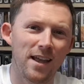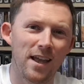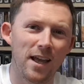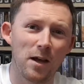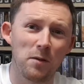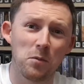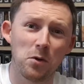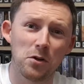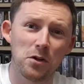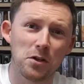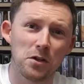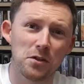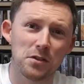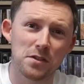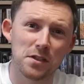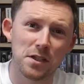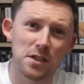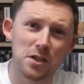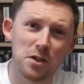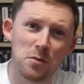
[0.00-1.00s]
I'm going to
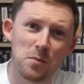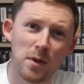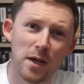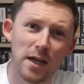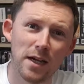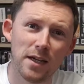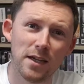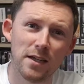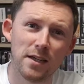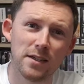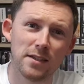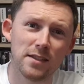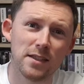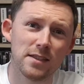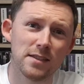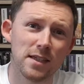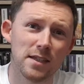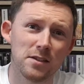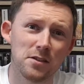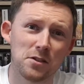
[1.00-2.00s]
continue my
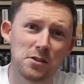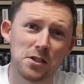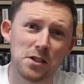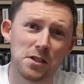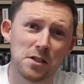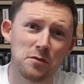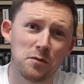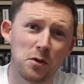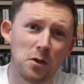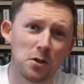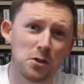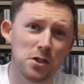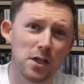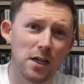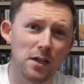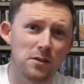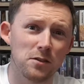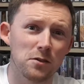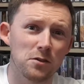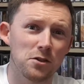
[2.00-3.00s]
Nintendo 64
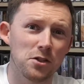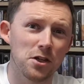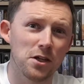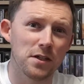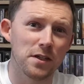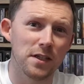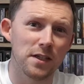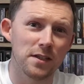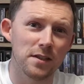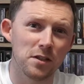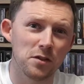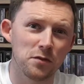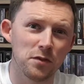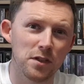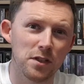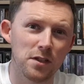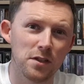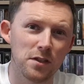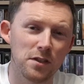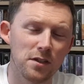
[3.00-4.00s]
childhood journey in this
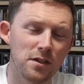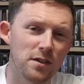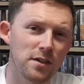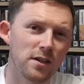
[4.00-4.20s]
video.